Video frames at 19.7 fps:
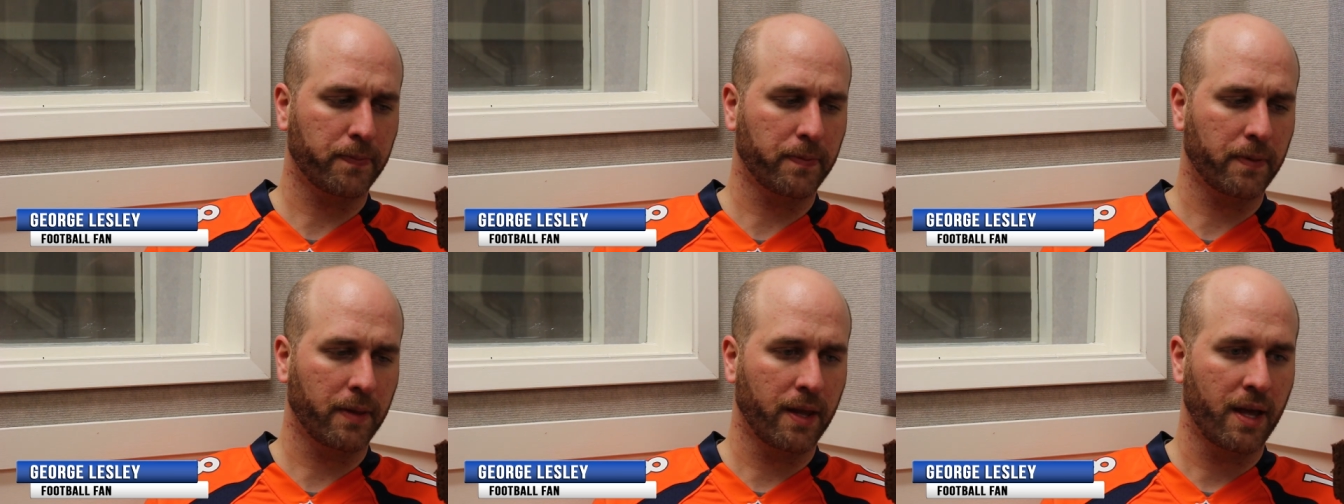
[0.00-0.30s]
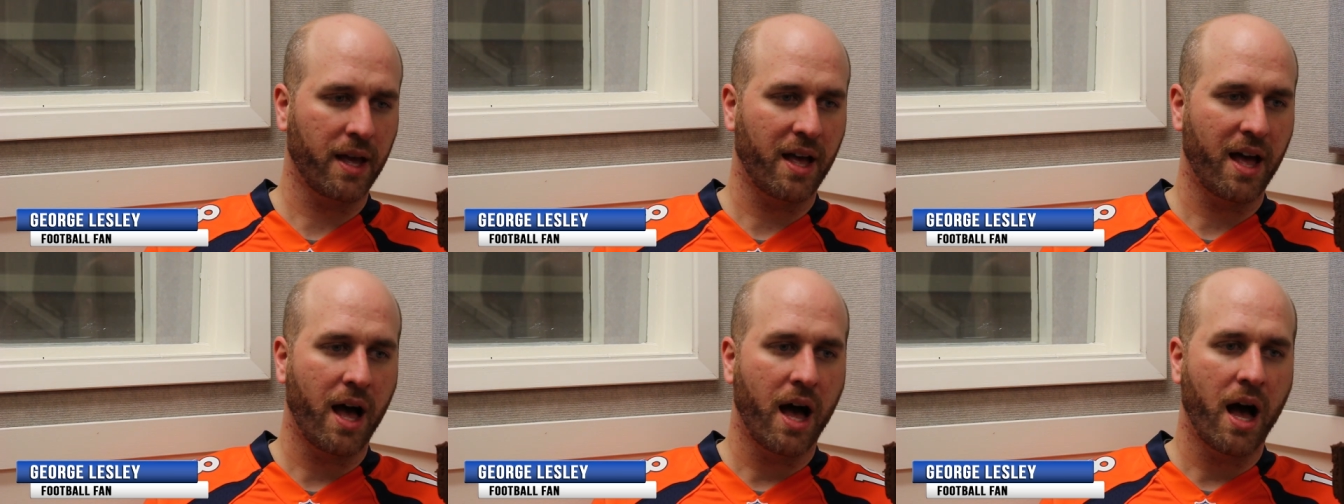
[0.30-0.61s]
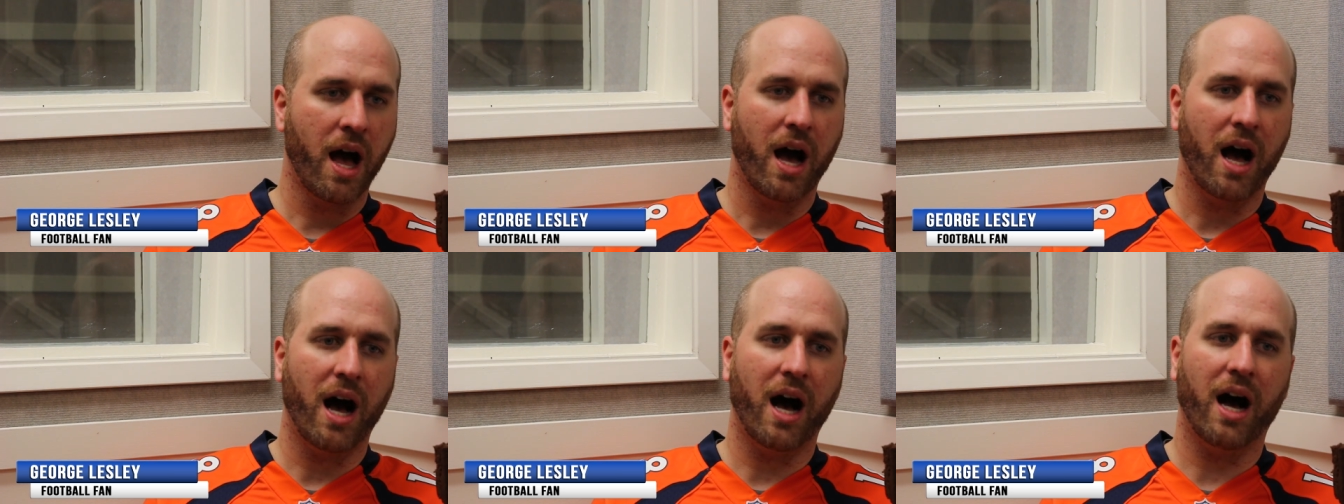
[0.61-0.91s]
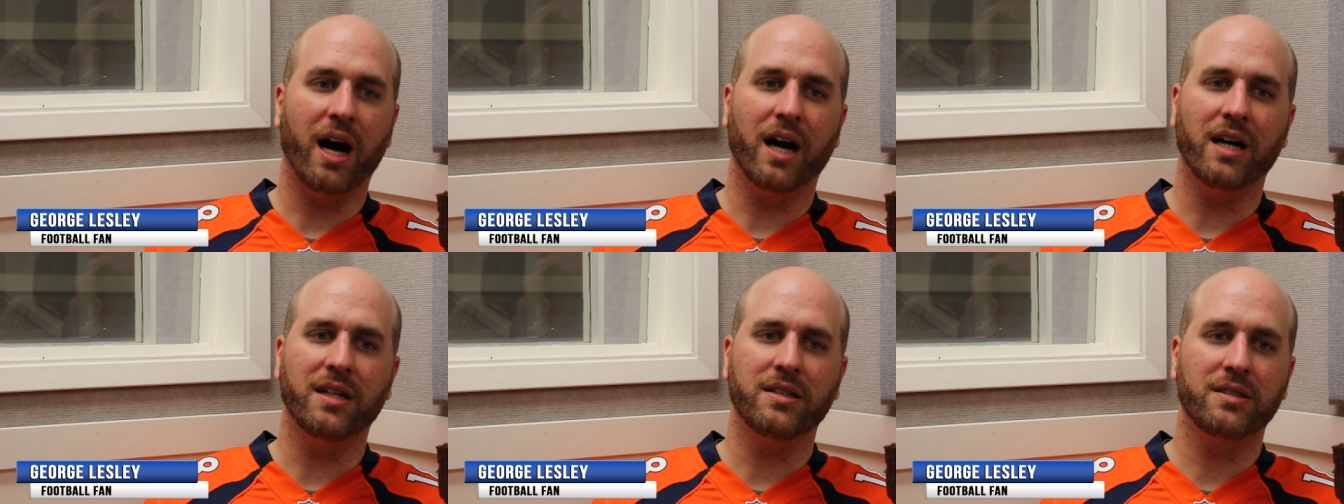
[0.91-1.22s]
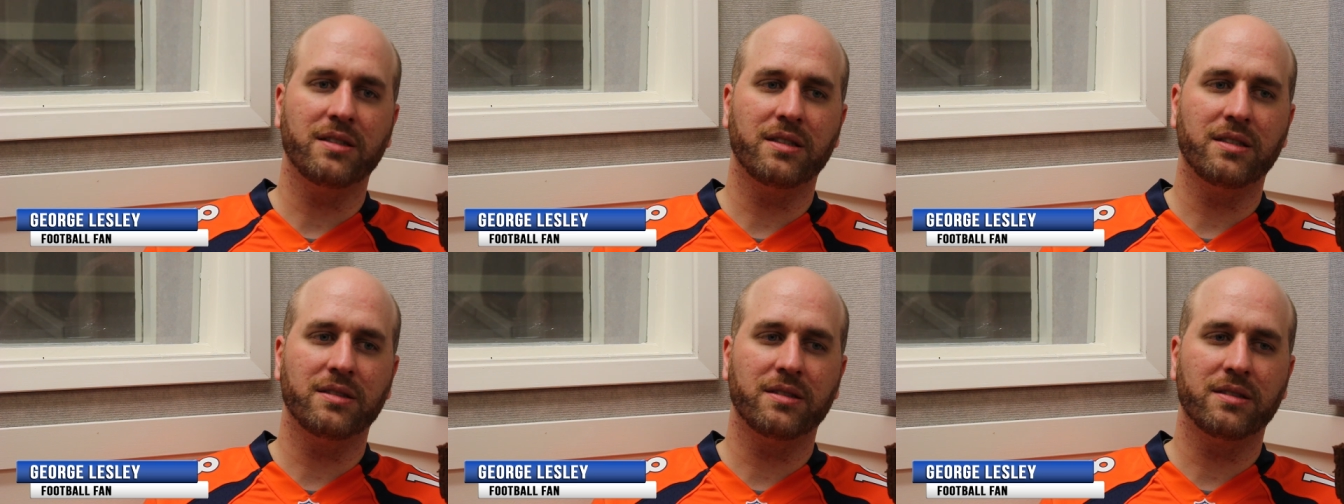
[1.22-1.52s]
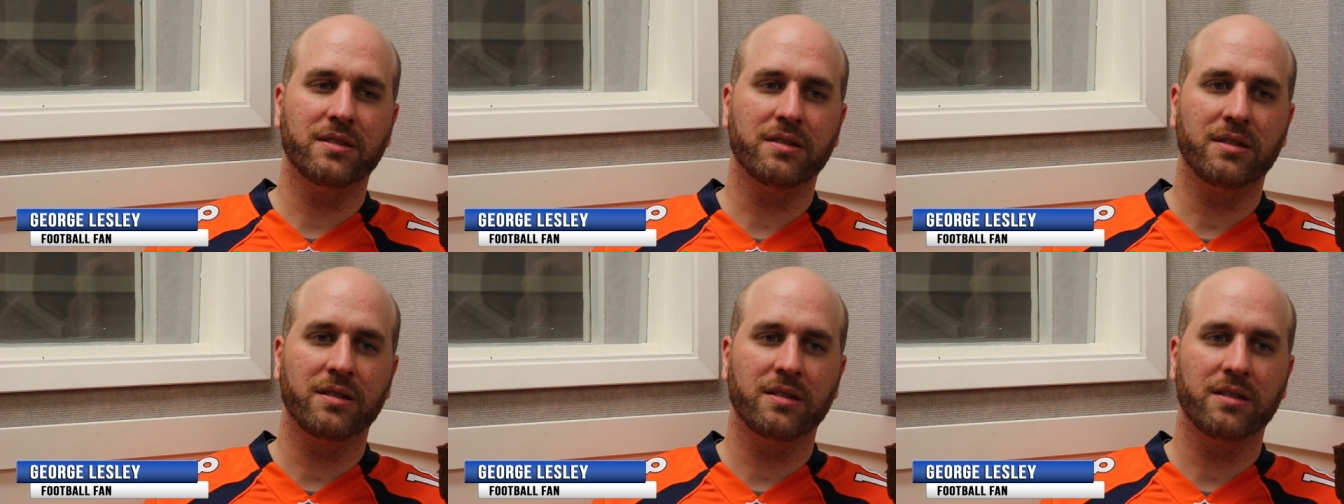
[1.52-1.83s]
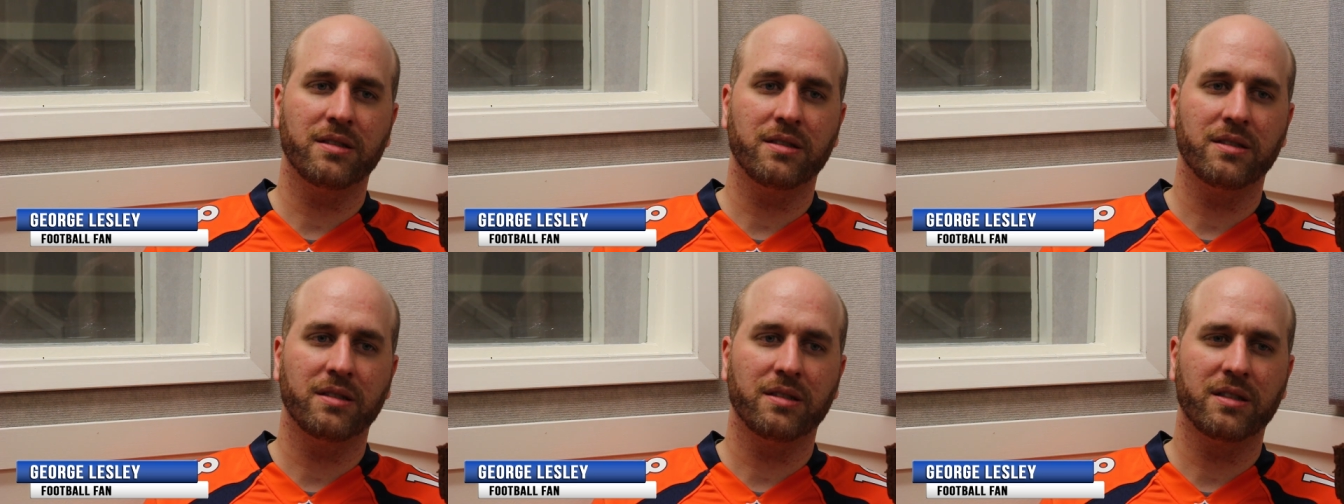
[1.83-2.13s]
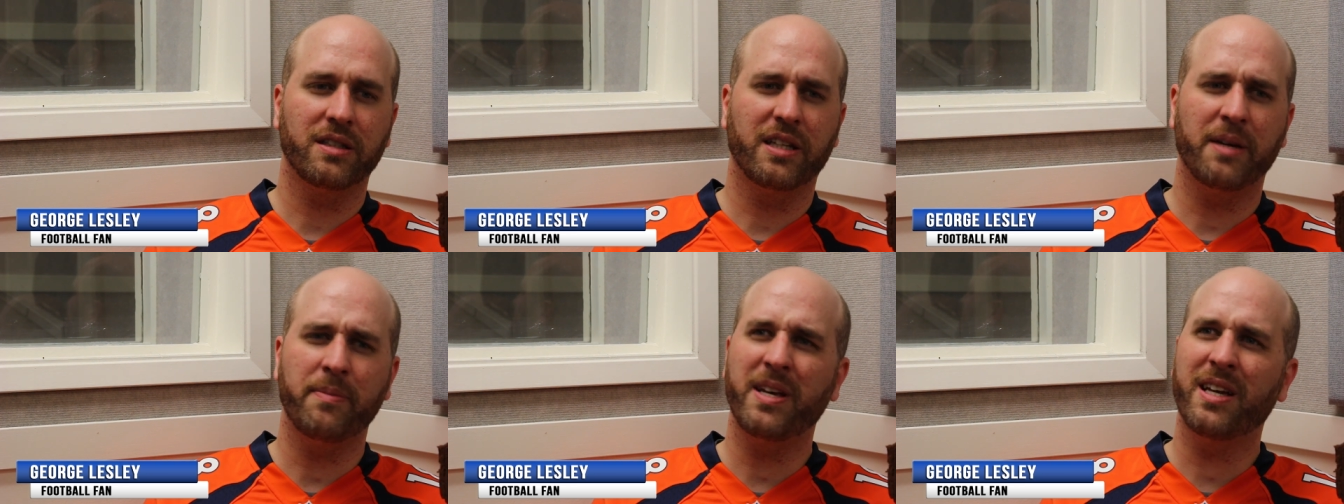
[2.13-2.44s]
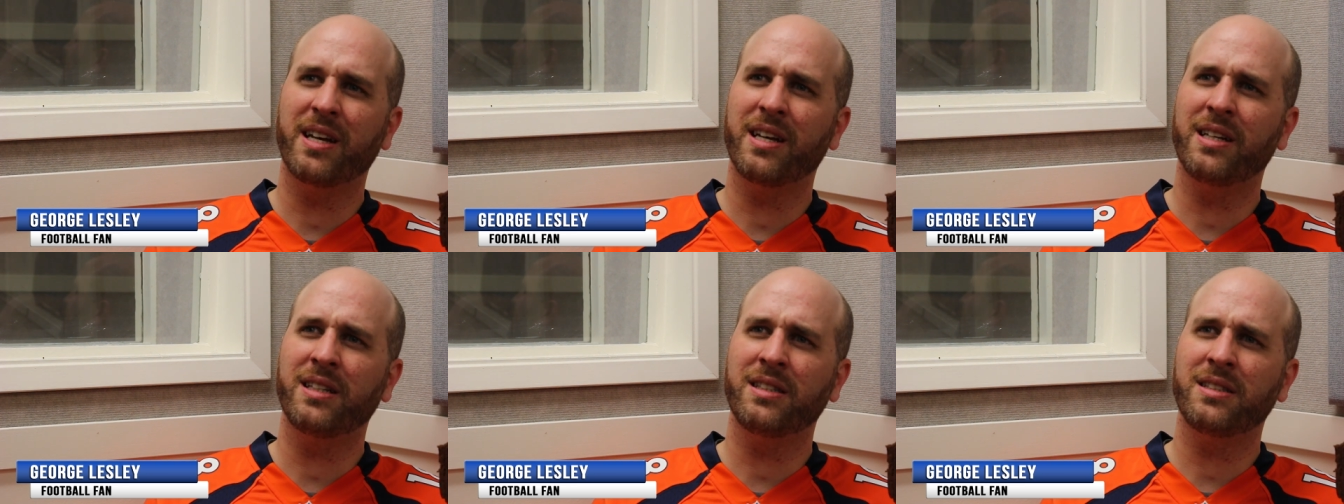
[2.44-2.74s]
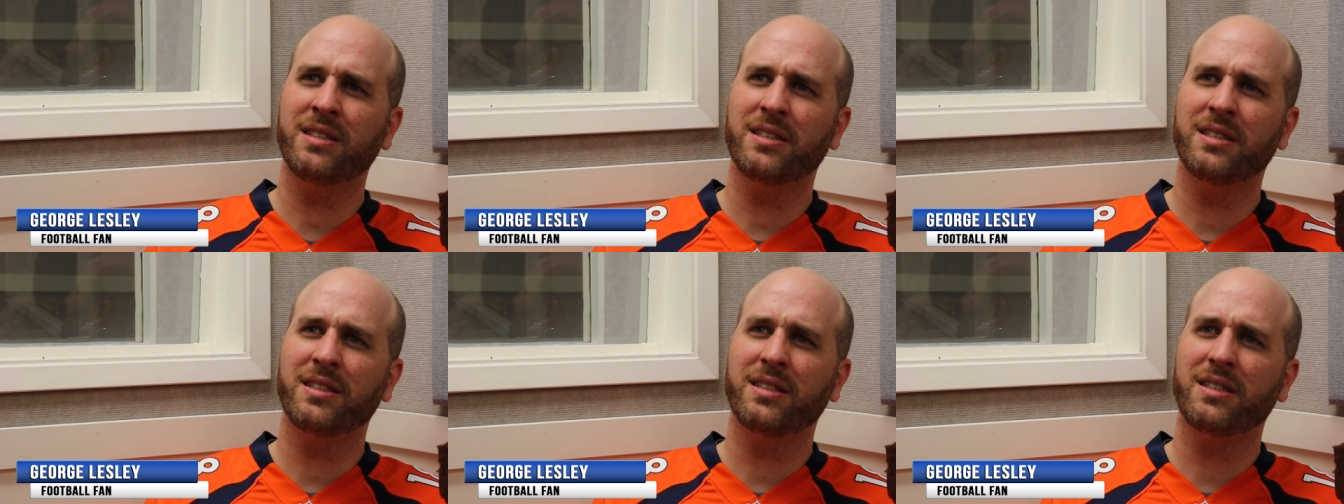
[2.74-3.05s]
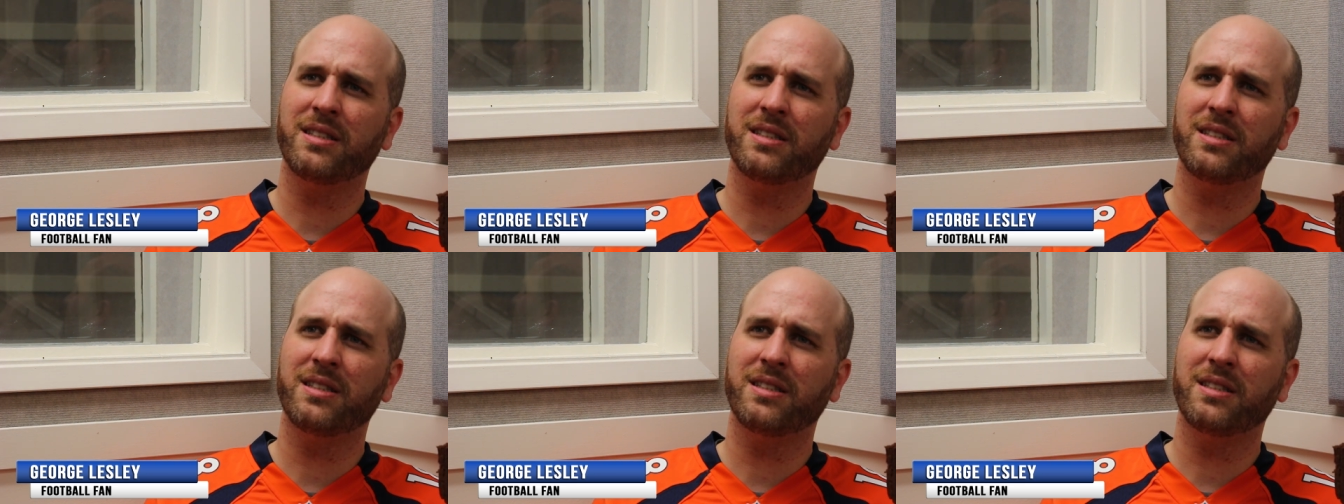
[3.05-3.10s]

Seattle? Uh, give me a hint.